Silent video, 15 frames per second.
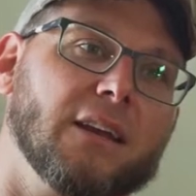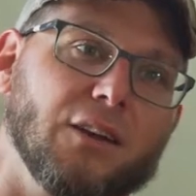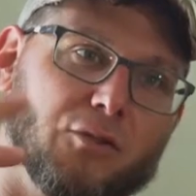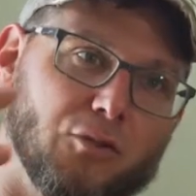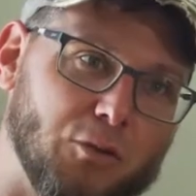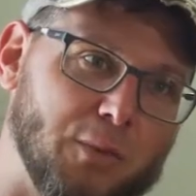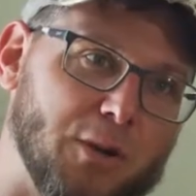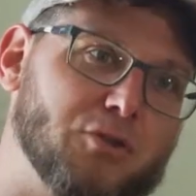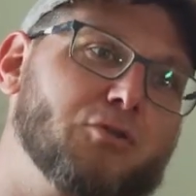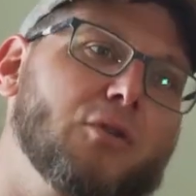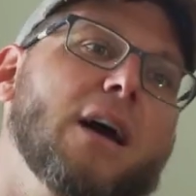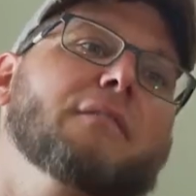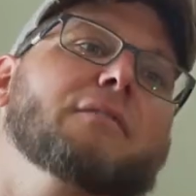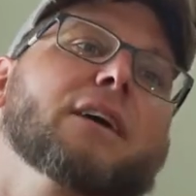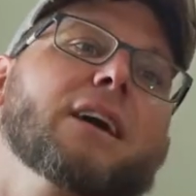because too much
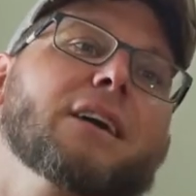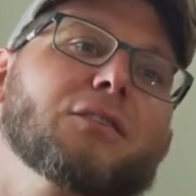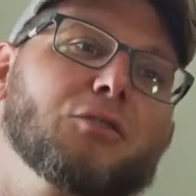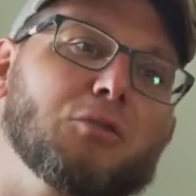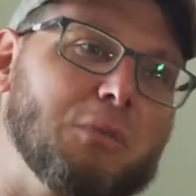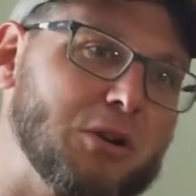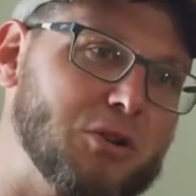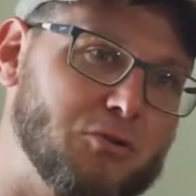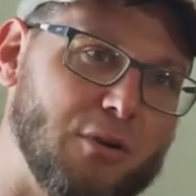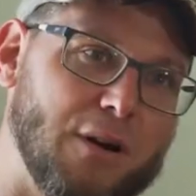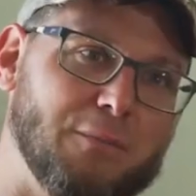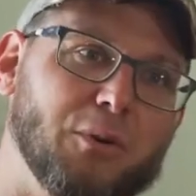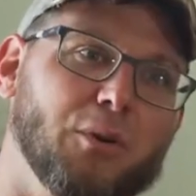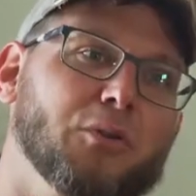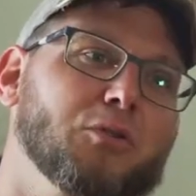traffic, too much
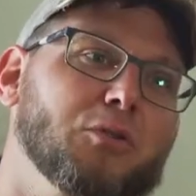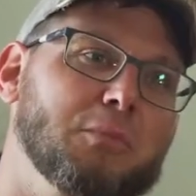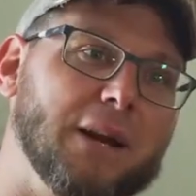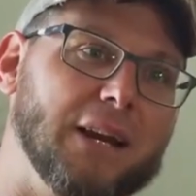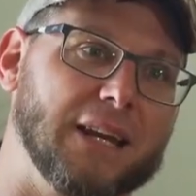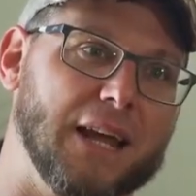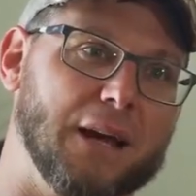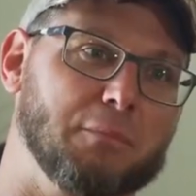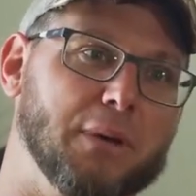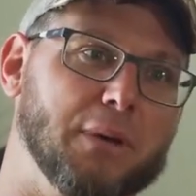trouble, too many damn